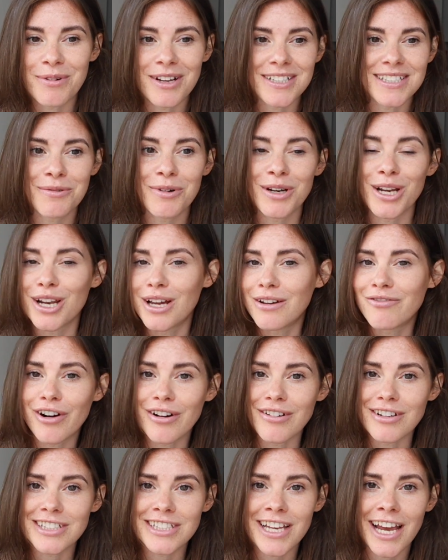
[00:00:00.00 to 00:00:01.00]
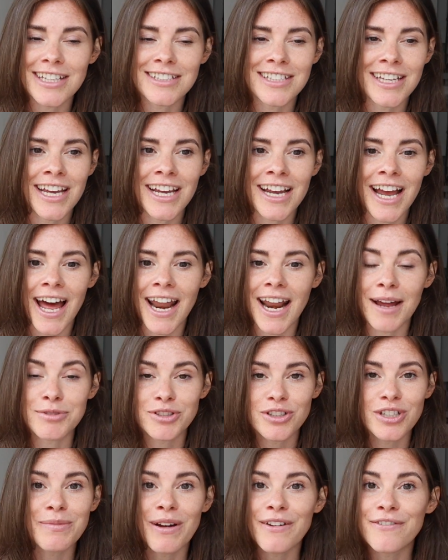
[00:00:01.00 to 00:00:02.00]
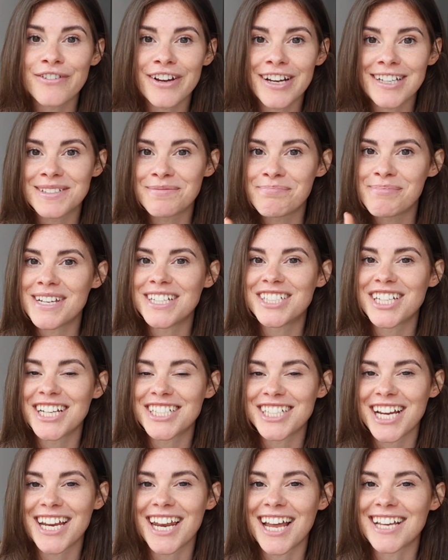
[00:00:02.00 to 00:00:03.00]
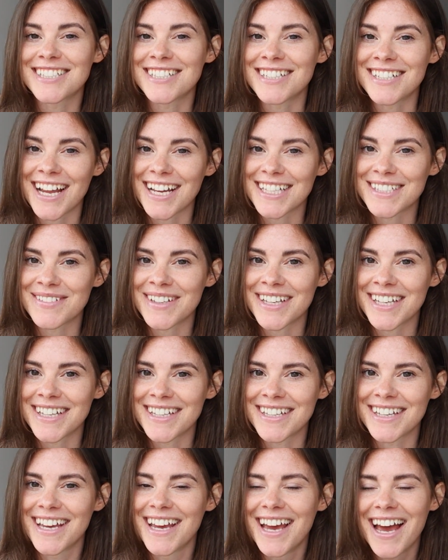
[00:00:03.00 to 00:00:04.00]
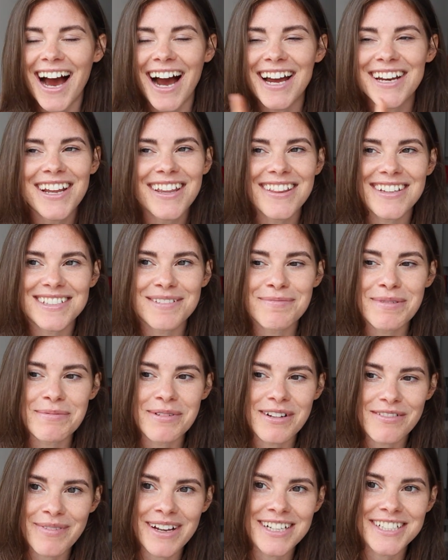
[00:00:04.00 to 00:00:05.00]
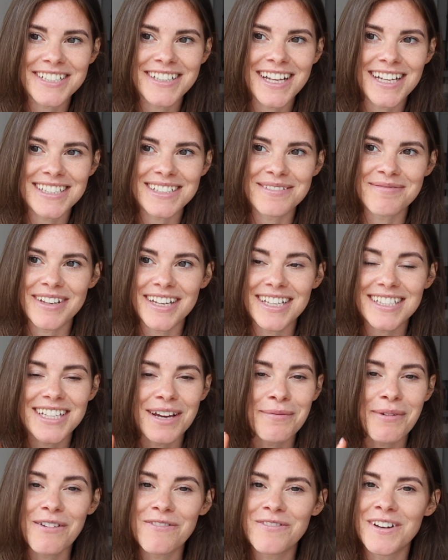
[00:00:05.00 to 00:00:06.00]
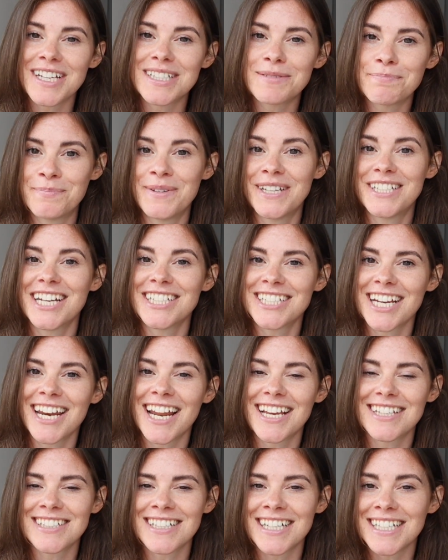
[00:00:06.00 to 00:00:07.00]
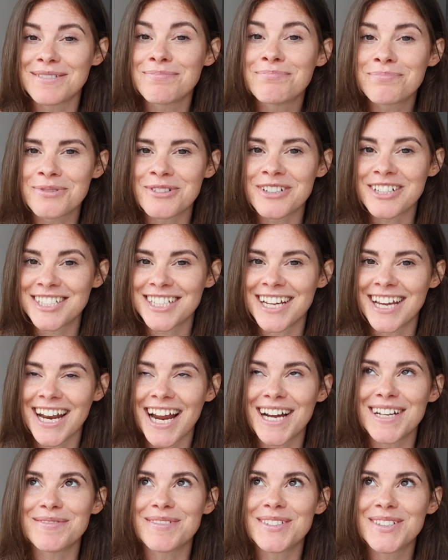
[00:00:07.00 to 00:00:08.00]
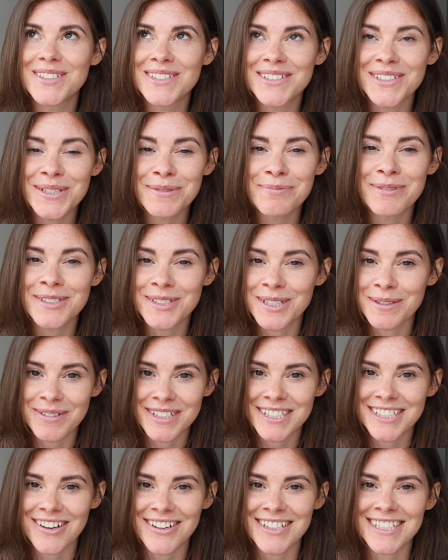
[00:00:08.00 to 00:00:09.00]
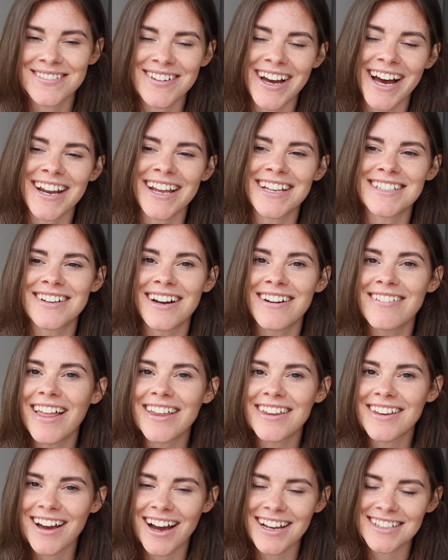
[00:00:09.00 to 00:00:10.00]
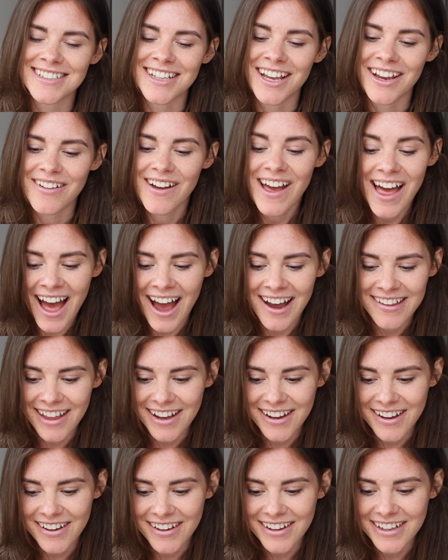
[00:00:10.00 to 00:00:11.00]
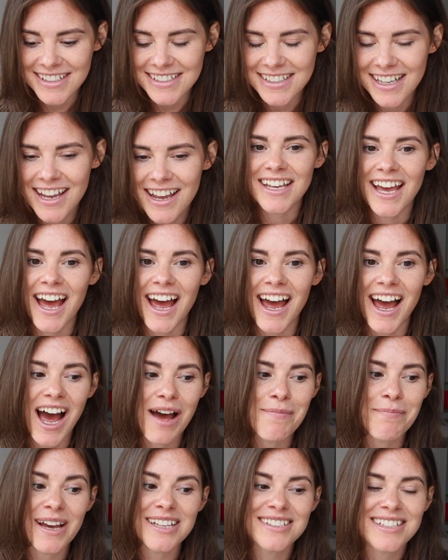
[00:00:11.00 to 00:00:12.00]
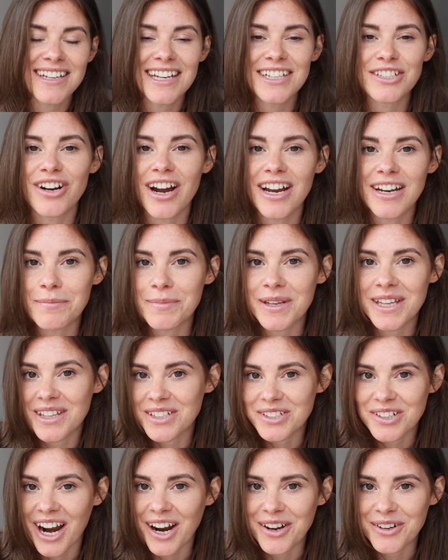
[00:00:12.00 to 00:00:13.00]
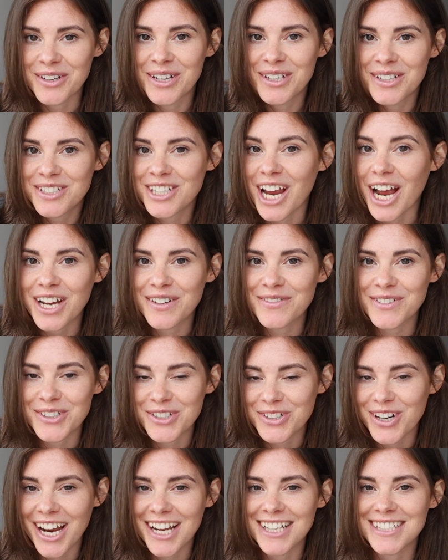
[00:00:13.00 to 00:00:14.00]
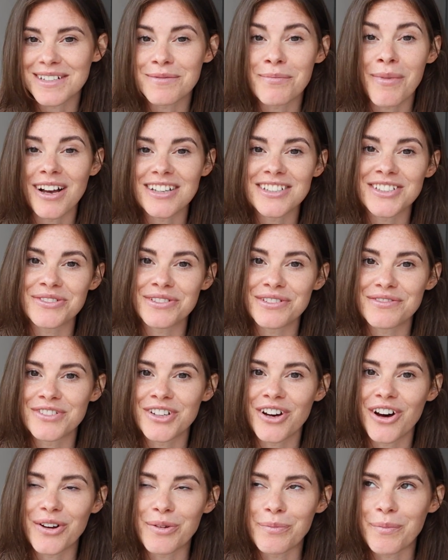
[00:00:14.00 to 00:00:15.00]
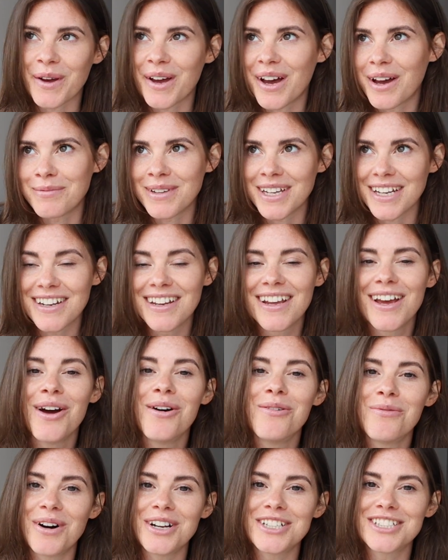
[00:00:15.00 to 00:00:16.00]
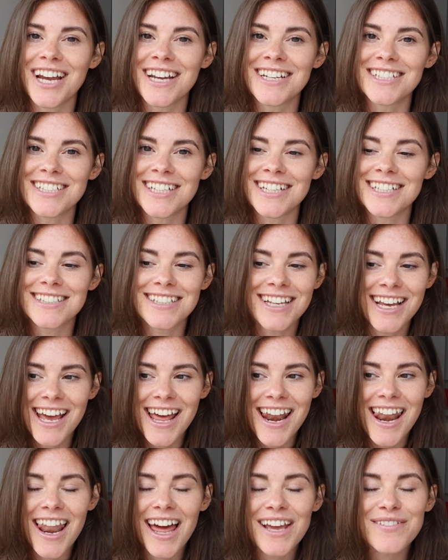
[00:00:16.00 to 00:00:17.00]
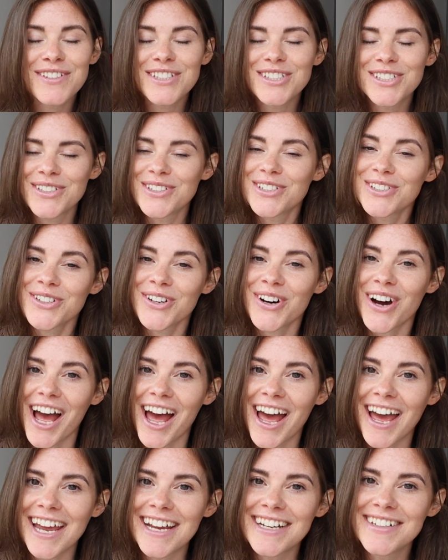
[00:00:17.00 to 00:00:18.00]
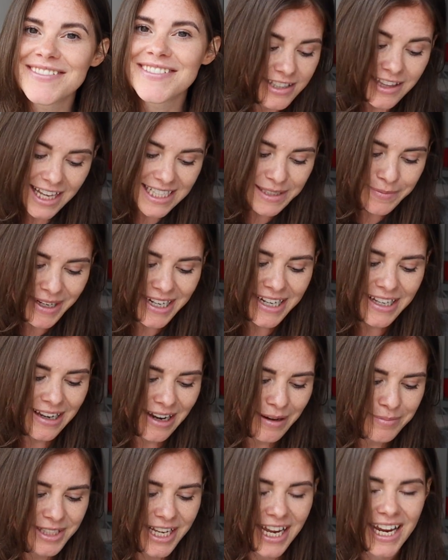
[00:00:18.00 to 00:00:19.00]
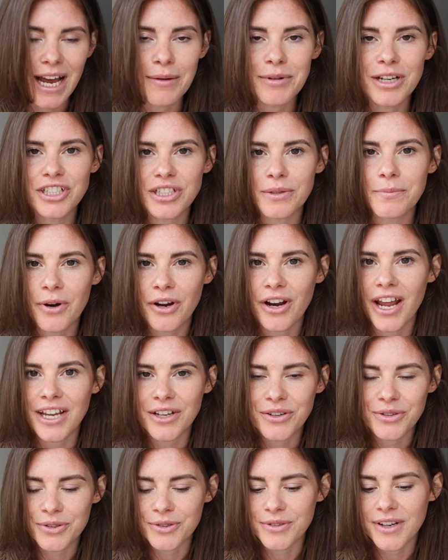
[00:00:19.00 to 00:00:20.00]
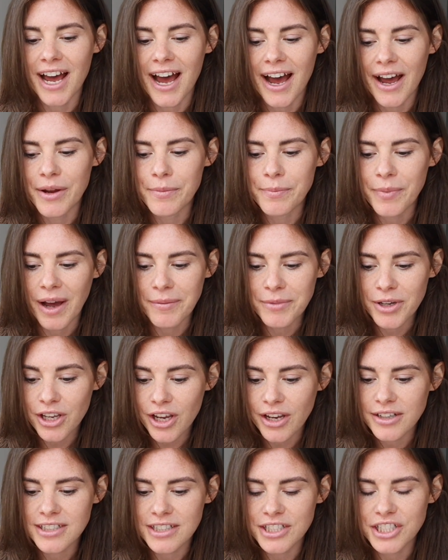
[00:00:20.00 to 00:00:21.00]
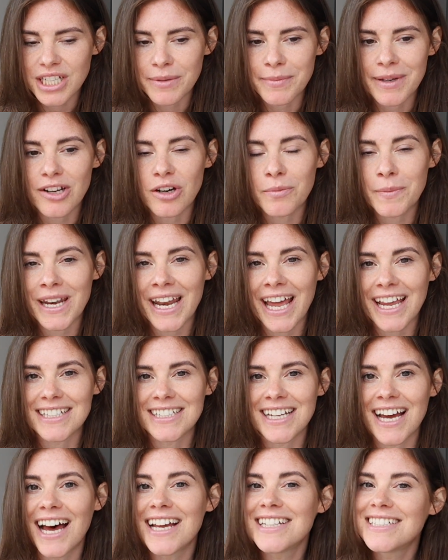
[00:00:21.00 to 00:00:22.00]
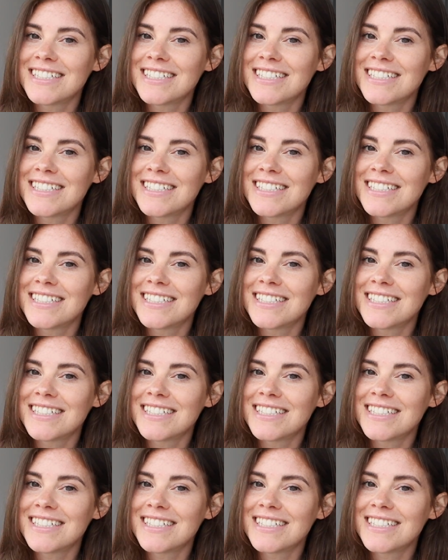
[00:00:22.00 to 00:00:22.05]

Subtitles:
Plus I want to learn roller skating, and I'm doing my first BJJ lesson next week. I know that some people have mentioned that to me. So my first BJJ lesson is booked in. I am super, super stoked about it. So I'll let you guys know how that goes. Yeah, I'm basically trying to be the jack of all trades and master of none, but I mean, what changes? Life is too short, hey? So that's my little update. I'm gonna jump on a call now, but I'm gonna go to the gym a little bit later.